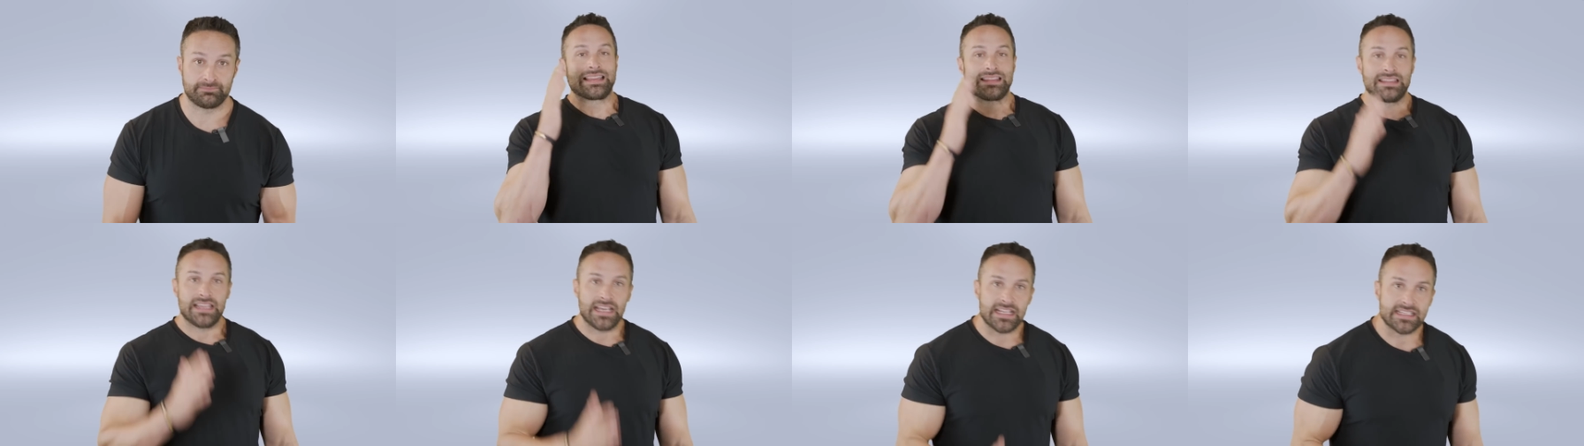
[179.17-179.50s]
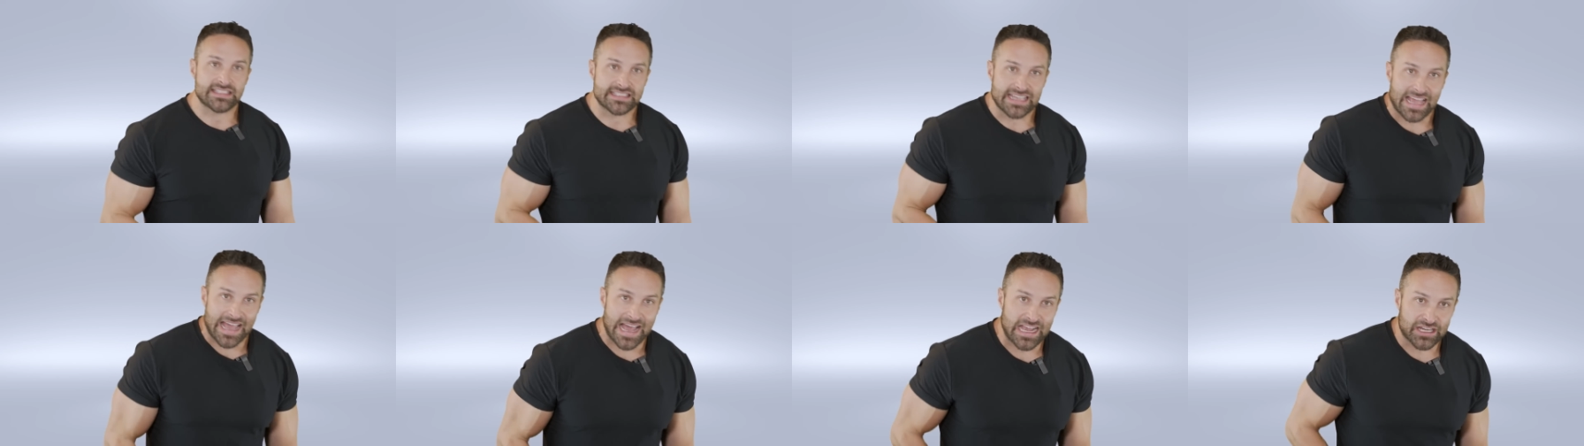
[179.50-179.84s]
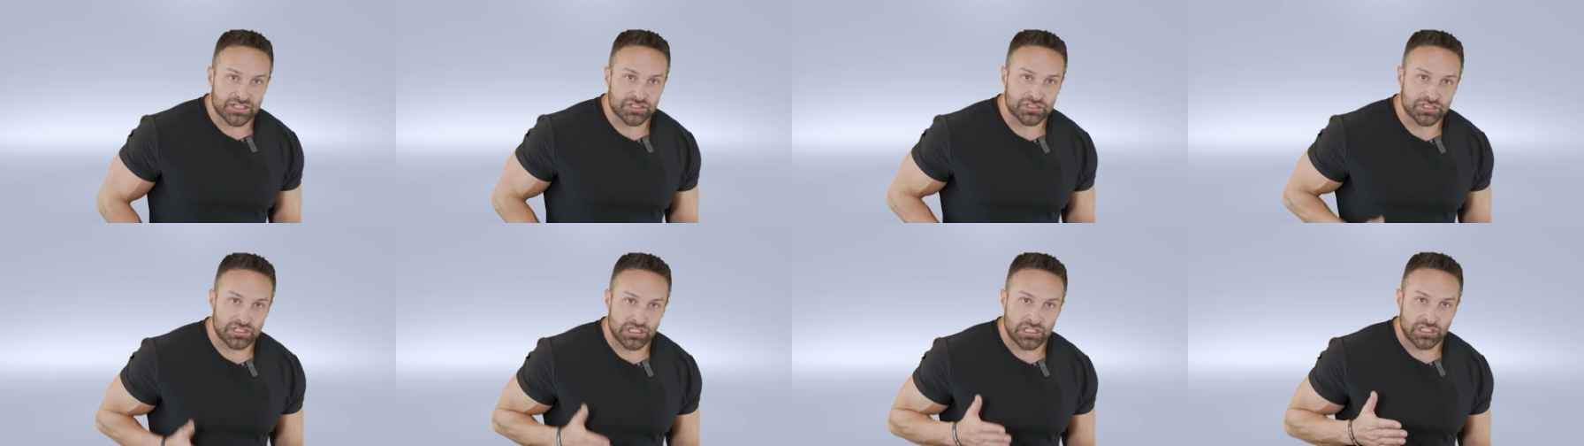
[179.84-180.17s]
Let's
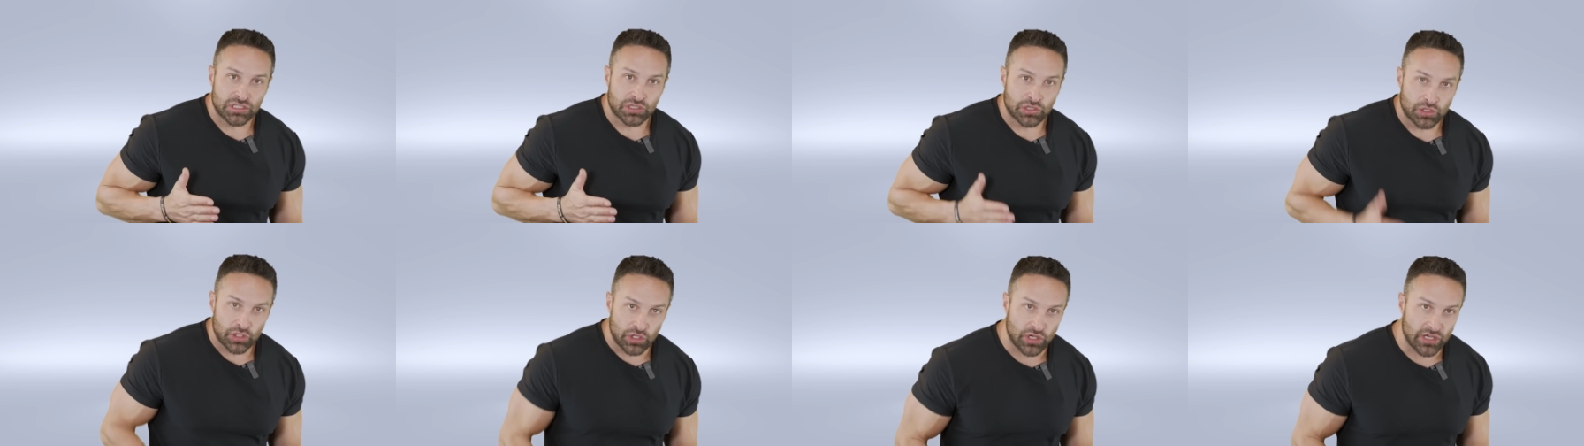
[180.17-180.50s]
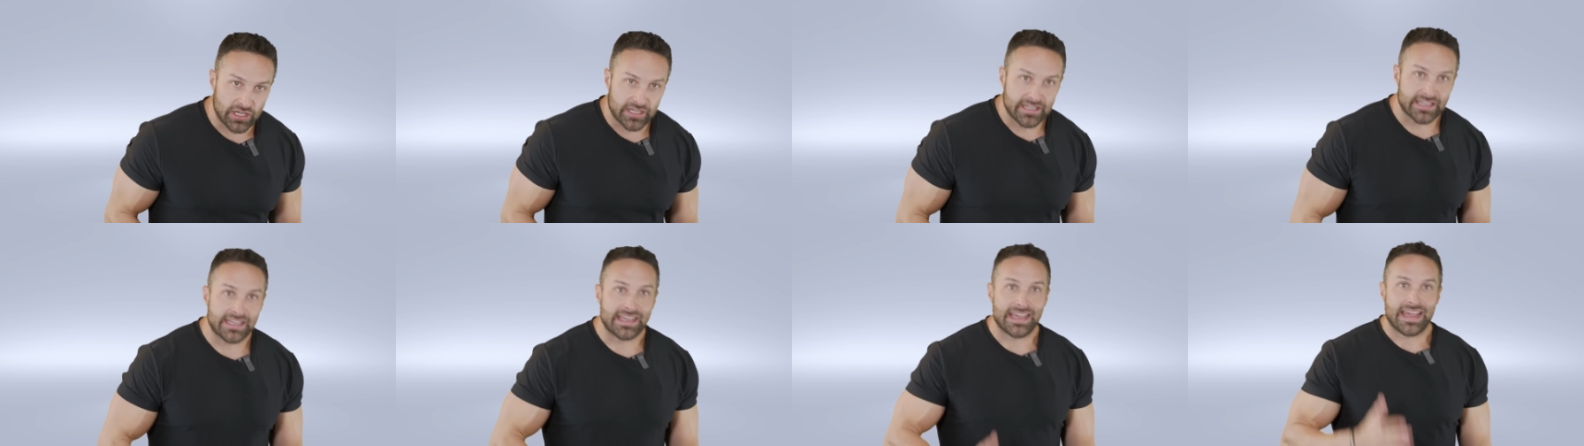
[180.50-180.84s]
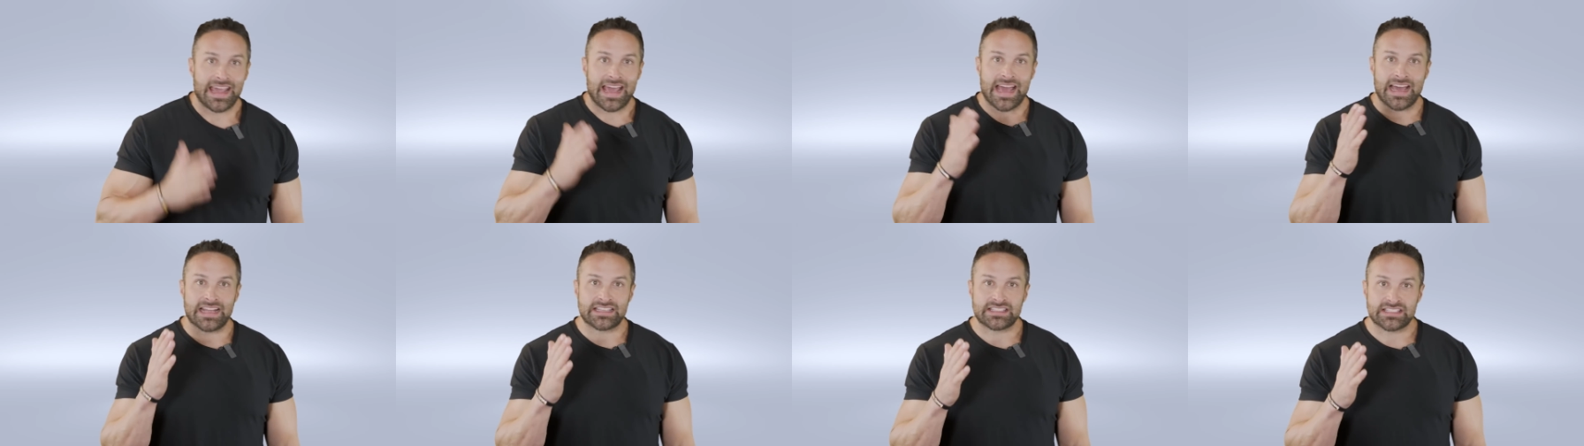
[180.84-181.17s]
actually look
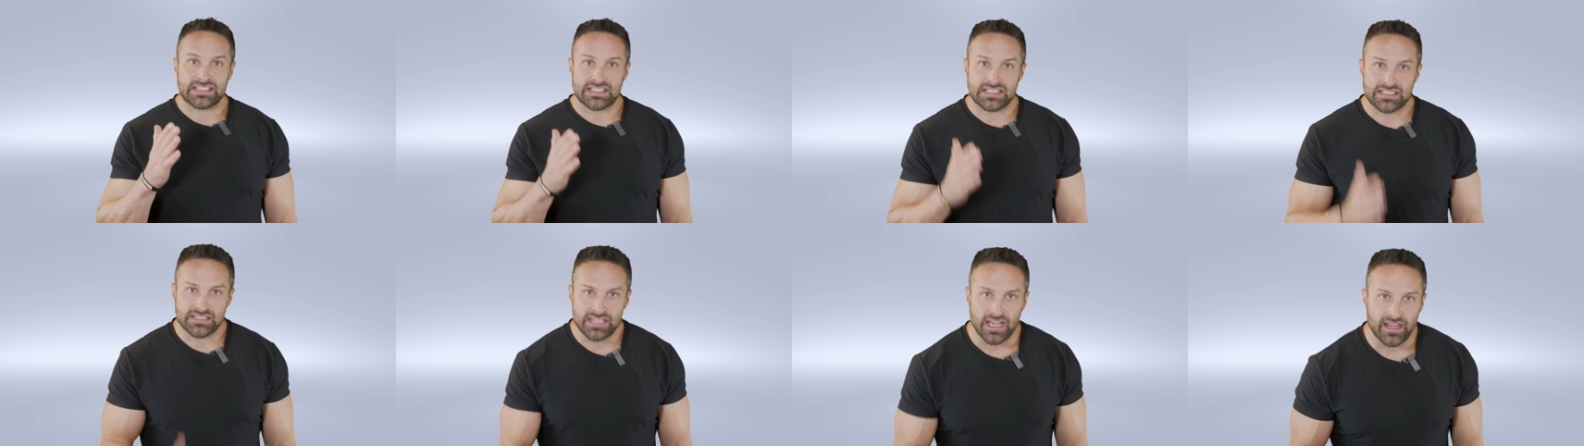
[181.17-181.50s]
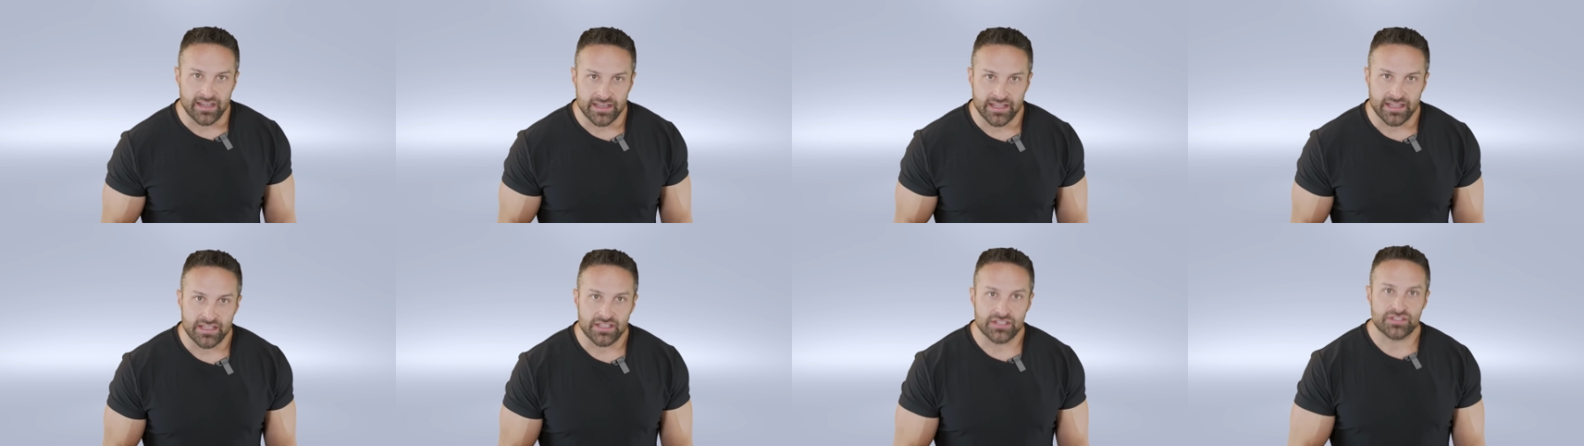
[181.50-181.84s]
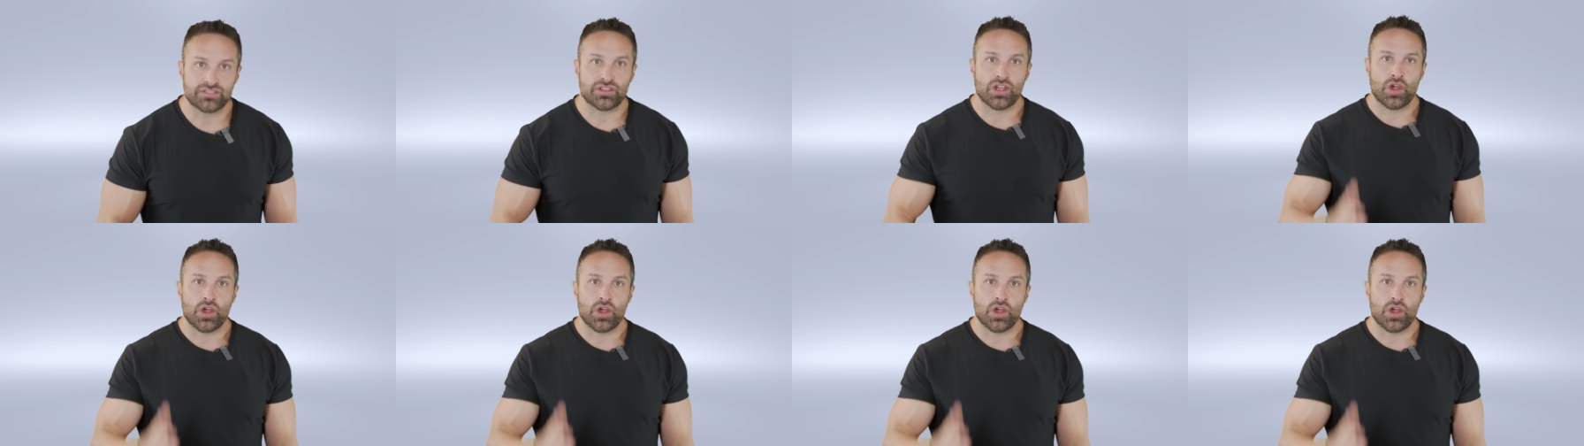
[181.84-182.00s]
at studies